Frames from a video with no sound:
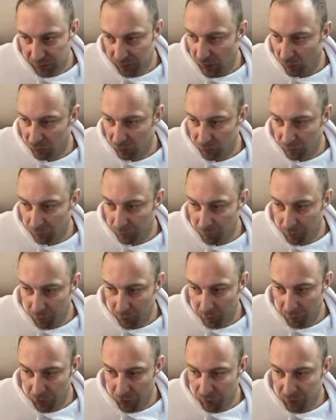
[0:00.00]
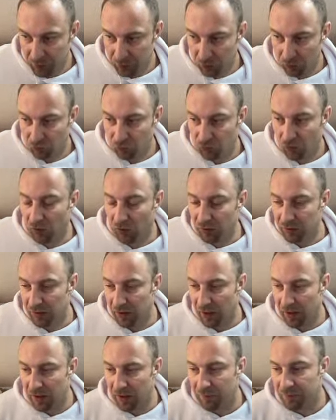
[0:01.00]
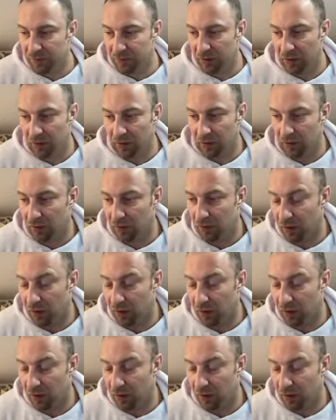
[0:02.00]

Now the uh, bishop is controlling the A F, uh,